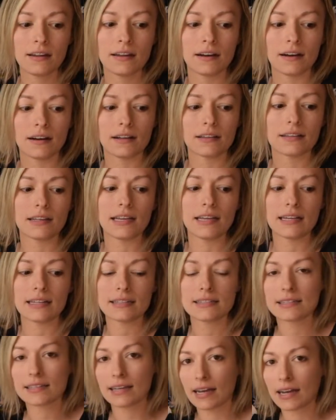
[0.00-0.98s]
on the
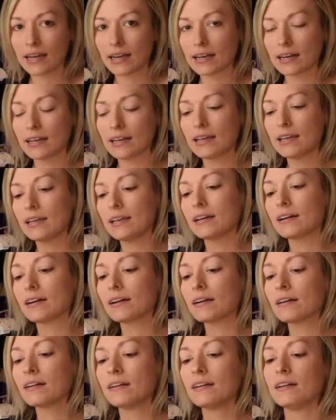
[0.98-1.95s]
inside
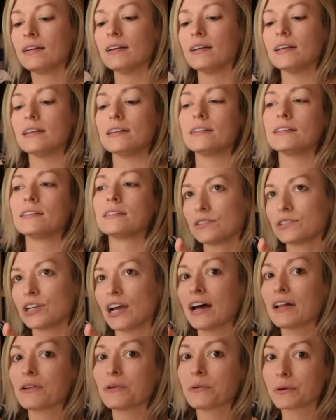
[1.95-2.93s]
here is
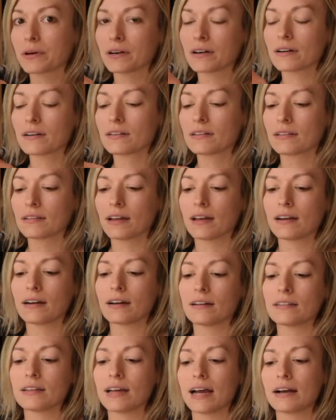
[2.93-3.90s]
shallower than
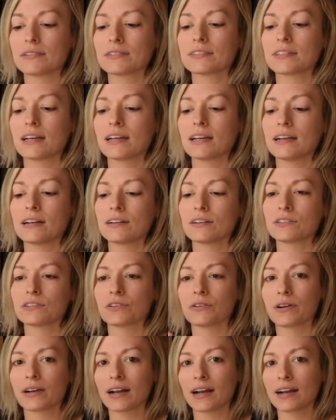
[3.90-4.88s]
on the outside here,
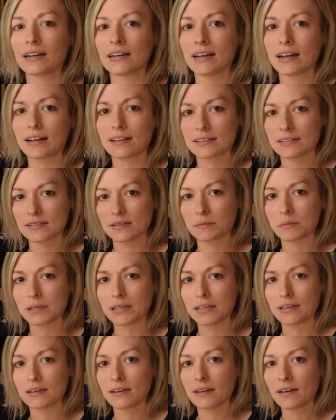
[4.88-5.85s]
so it kind of has to
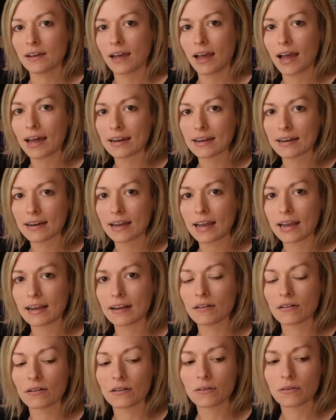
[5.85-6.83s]
be at an
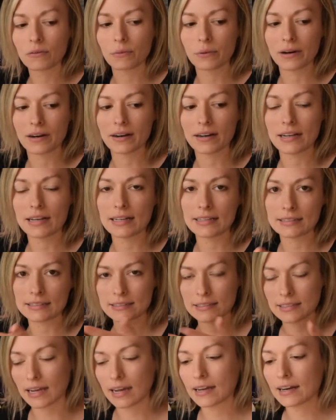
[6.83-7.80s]
angle where it
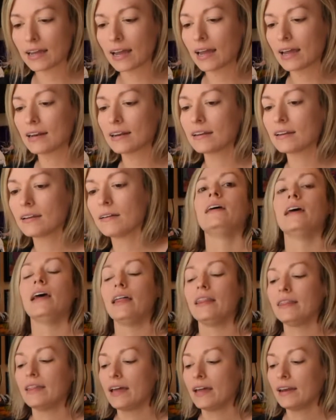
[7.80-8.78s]
hits that head.
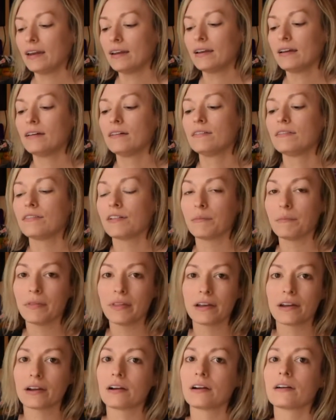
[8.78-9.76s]
And then from
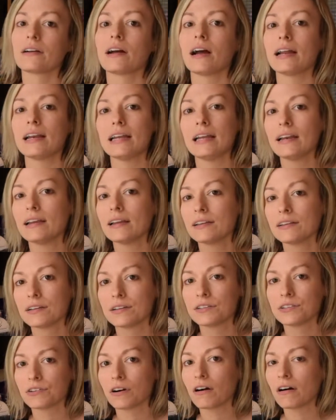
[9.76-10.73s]
there I needed to
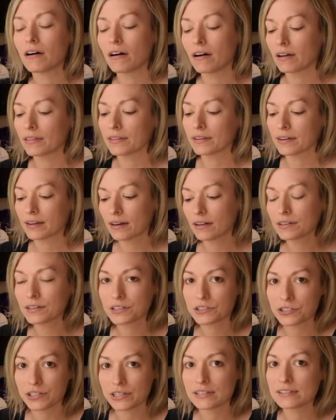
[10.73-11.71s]
draw on the color
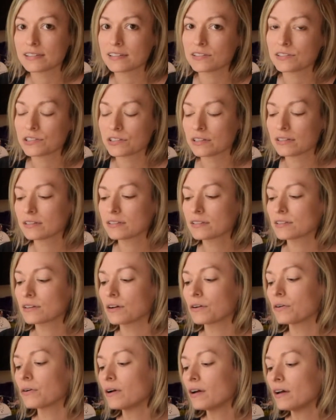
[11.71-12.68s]
transition.
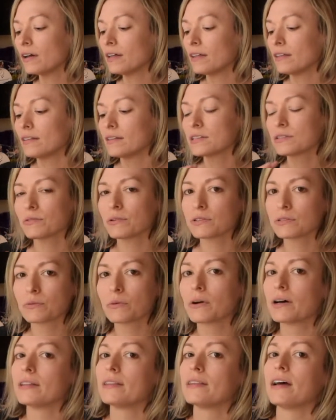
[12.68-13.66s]
So this was
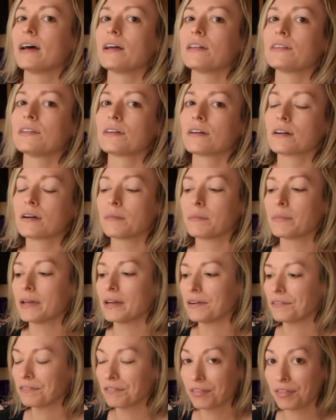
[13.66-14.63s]
one that took a bit
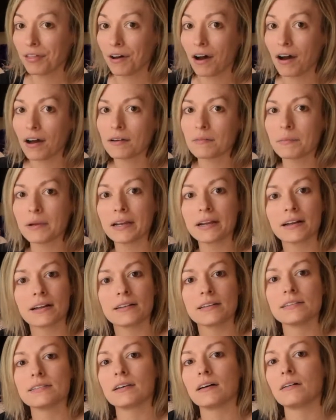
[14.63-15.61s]
of thought,
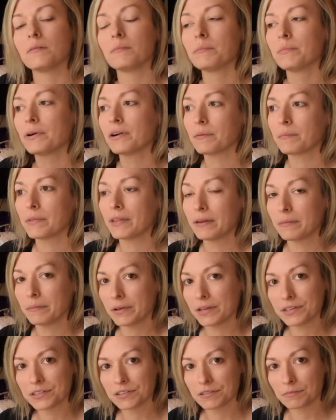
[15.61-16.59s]
because I'll put up the
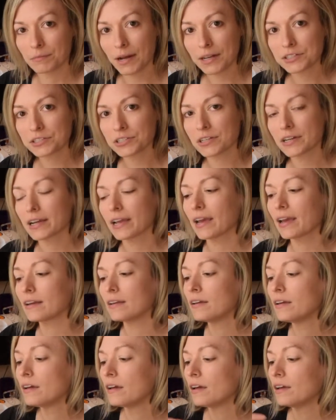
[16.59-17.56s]
image of Matcha
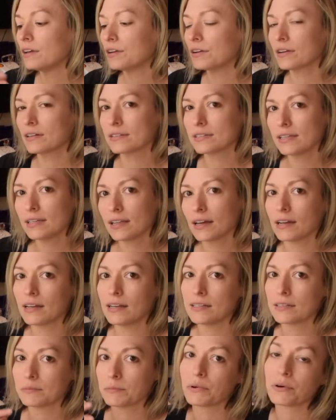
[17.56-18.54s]
again. You can see that
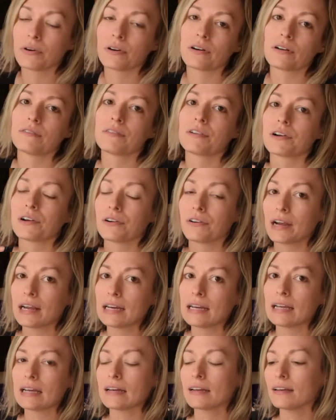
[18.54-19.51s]
he's more of a
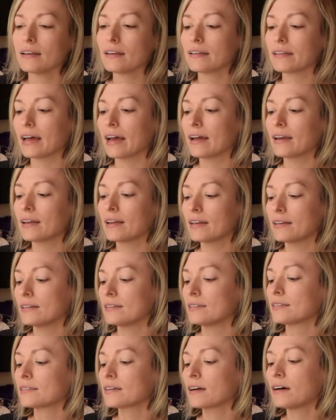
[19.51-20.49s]
gradient, that
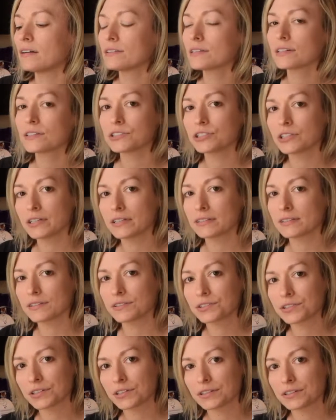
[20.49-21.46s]
his color
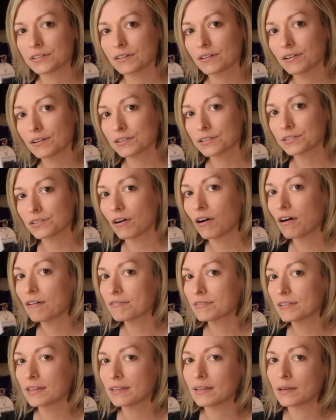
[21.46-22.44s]
transitions are
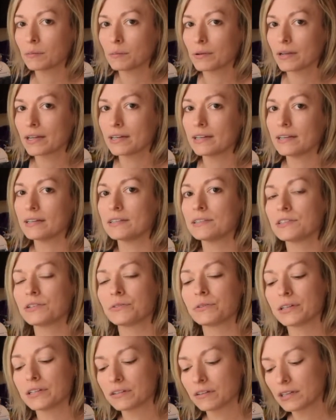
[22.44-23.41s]
soft and they blend
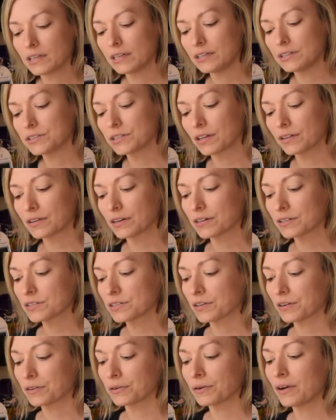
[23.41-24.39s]
into each other.
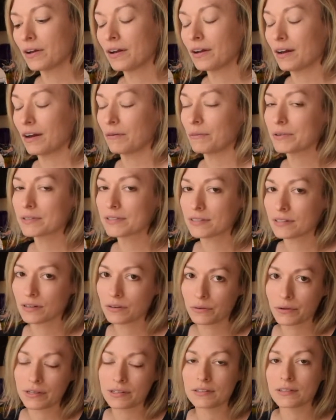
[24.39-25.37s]
So I wasn't
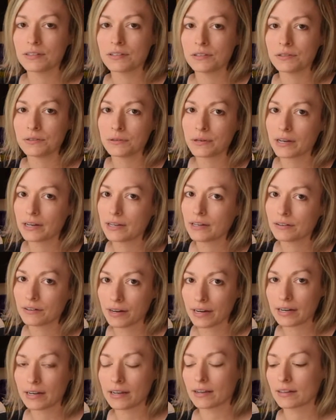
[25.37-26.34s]
going to do any
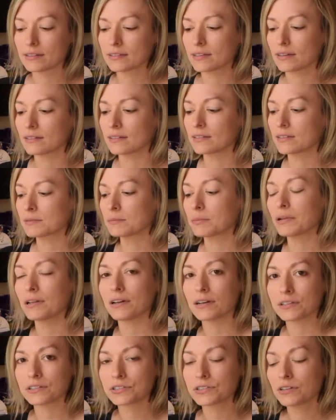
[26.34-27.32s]
gradients on this
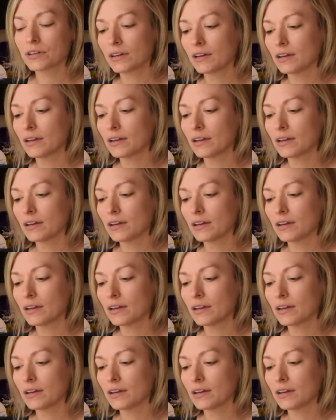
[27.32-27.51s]
plush.